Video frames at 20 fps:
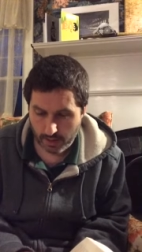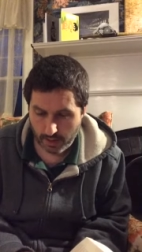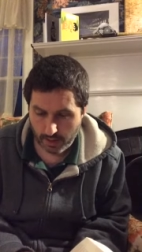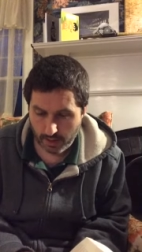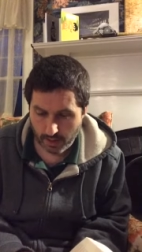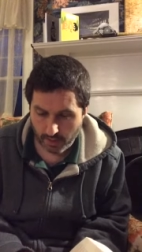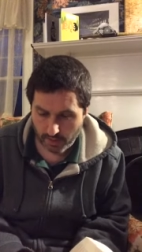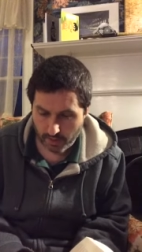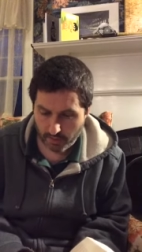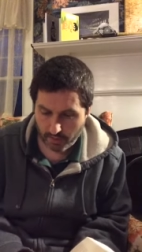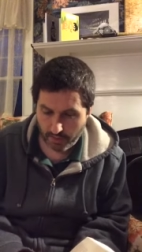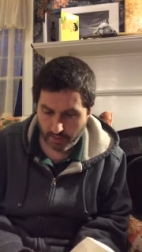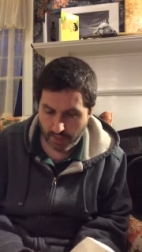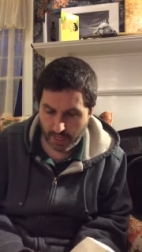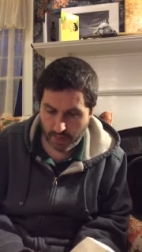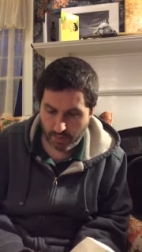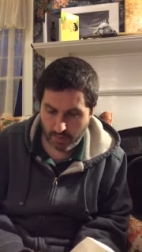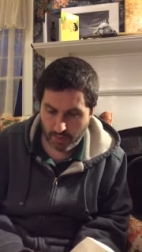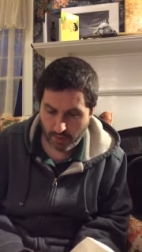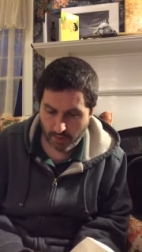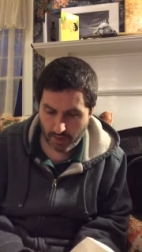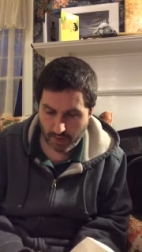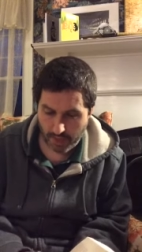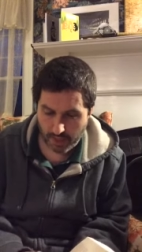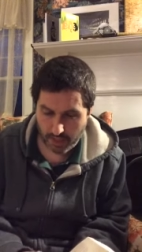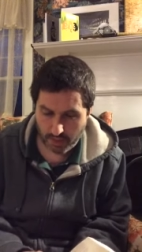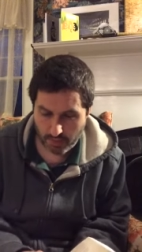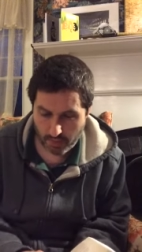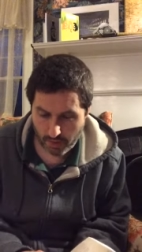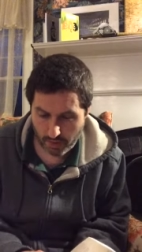I know that re- keeping
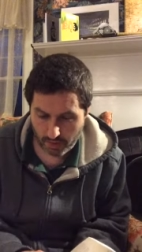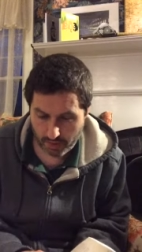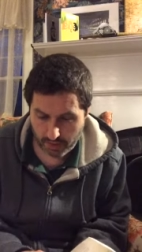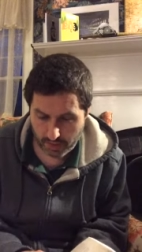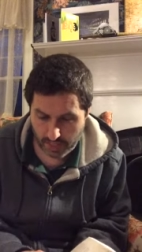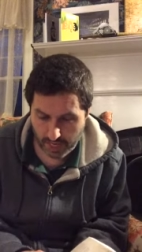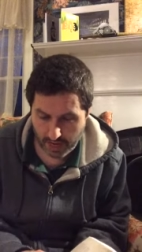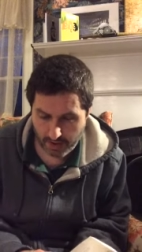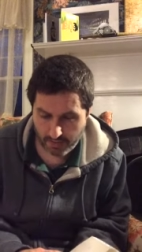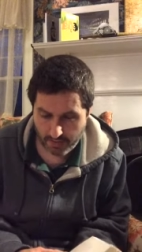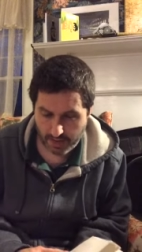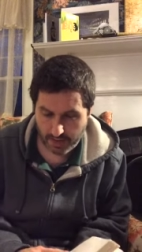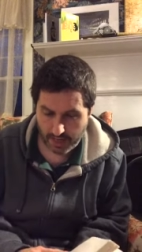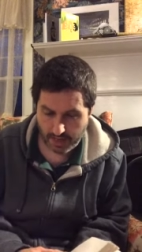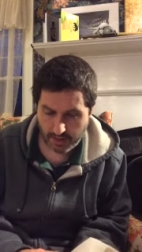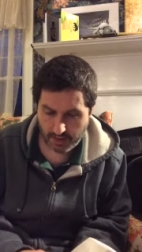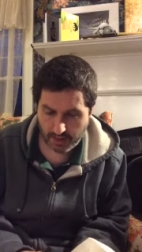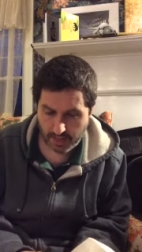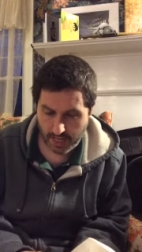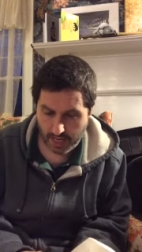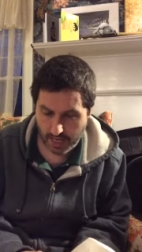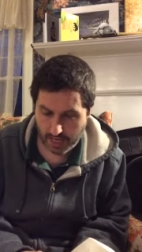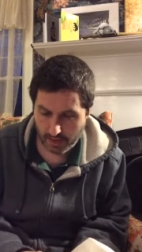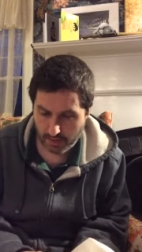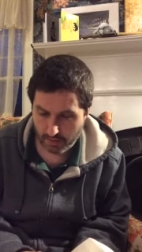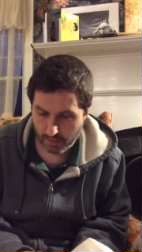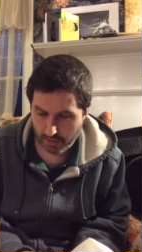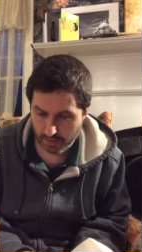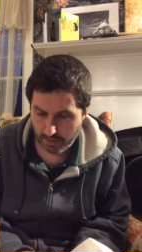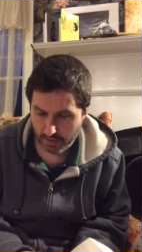rents both safe and
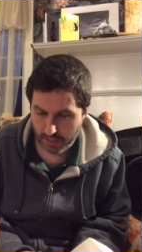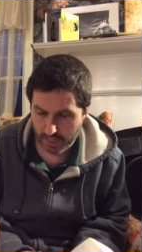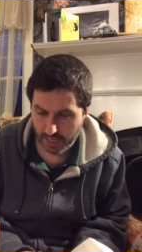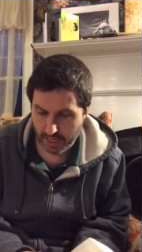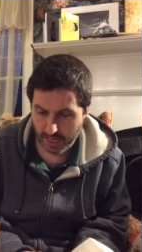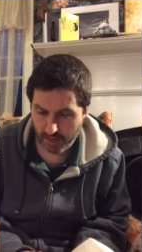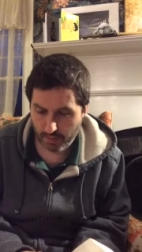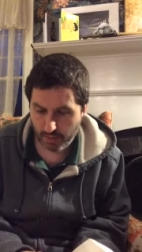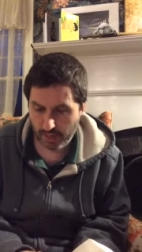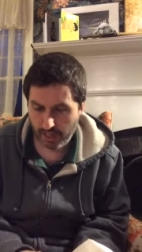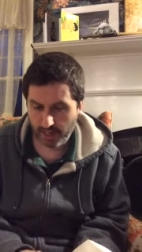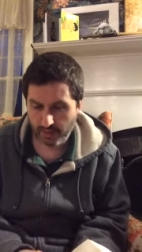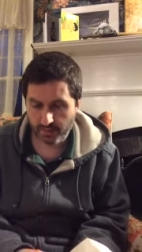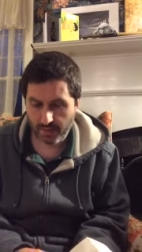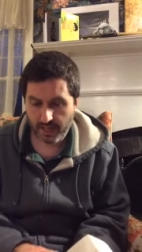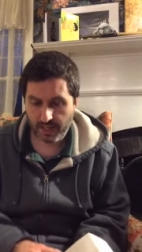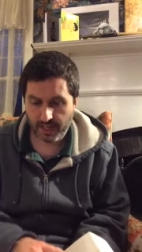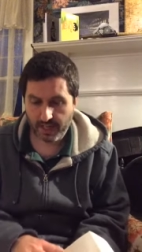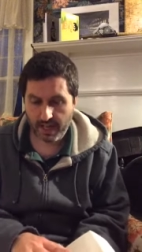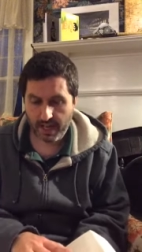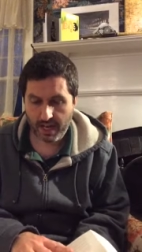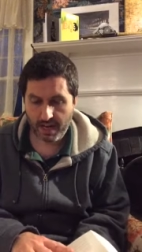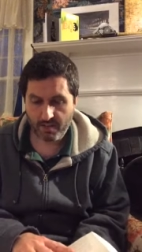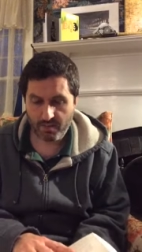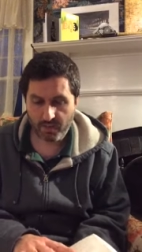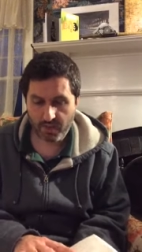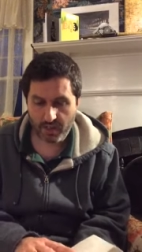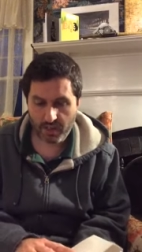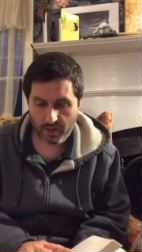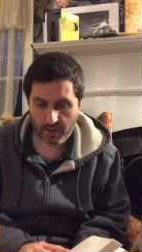entertained will take up a lot of my time,
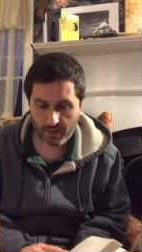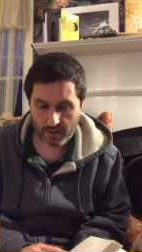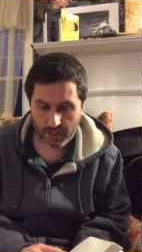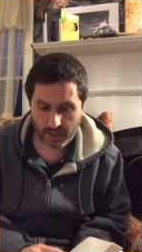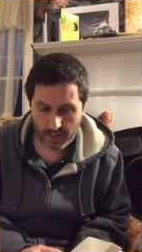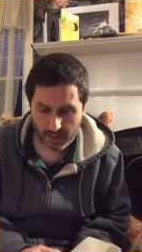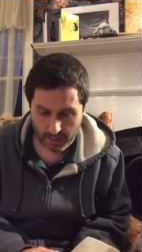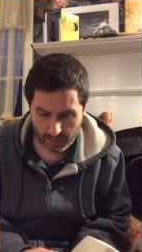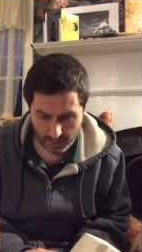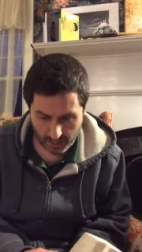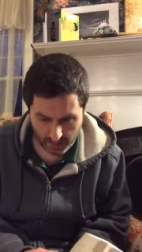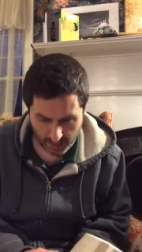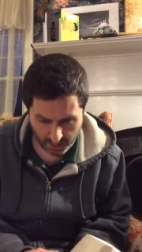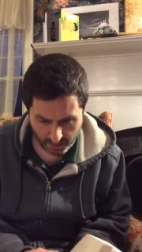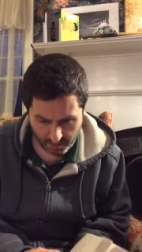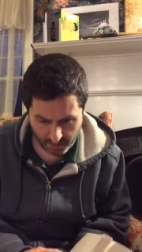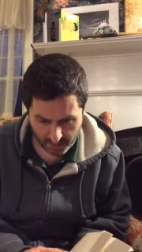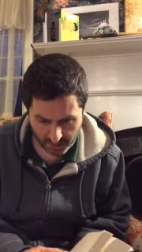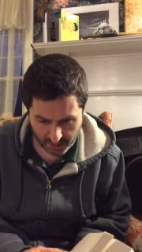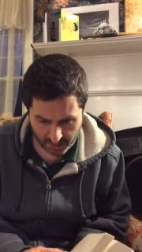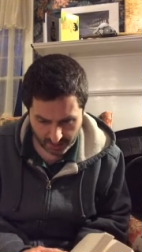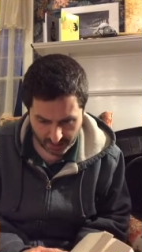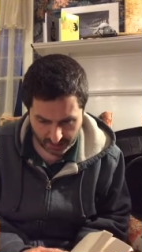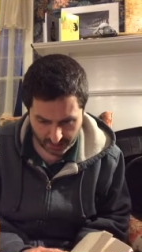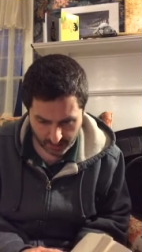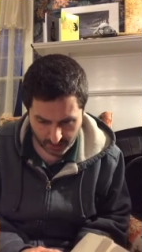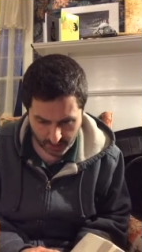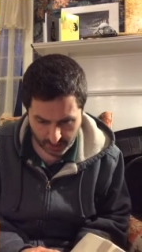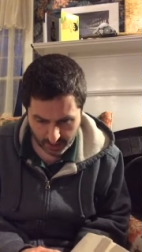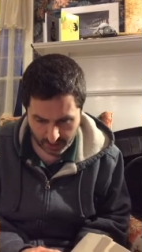so I might not get
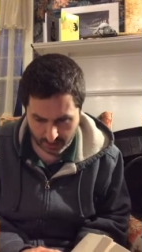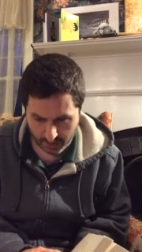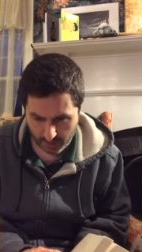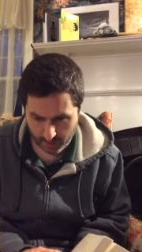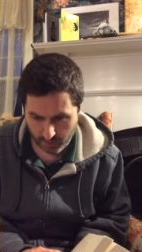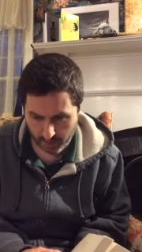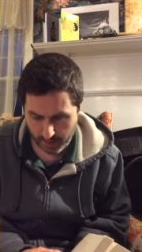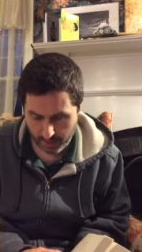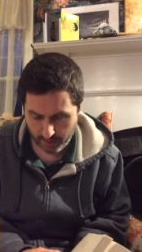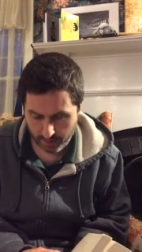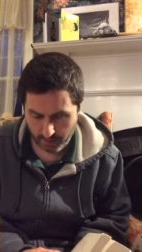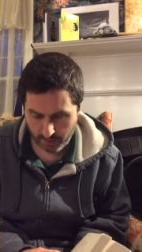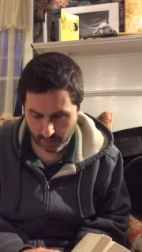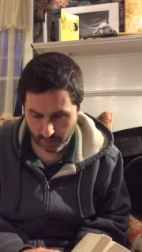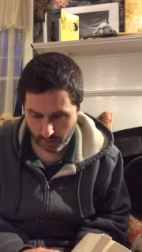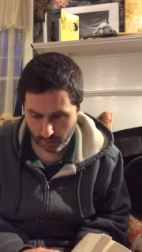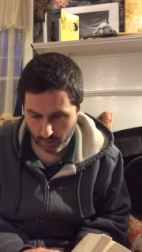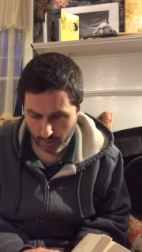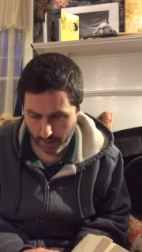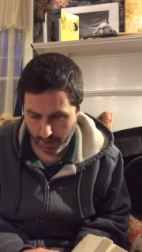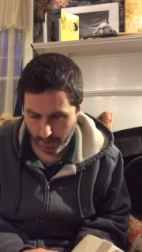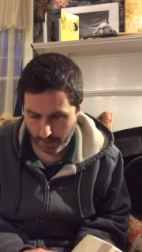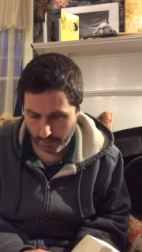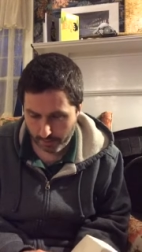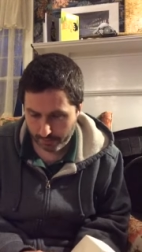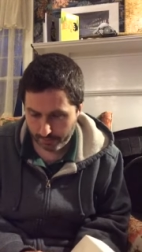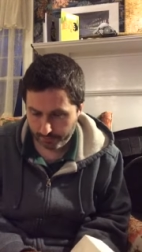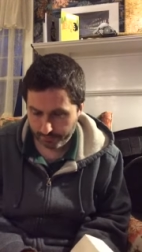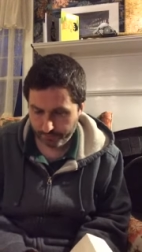the chance to write for a little while.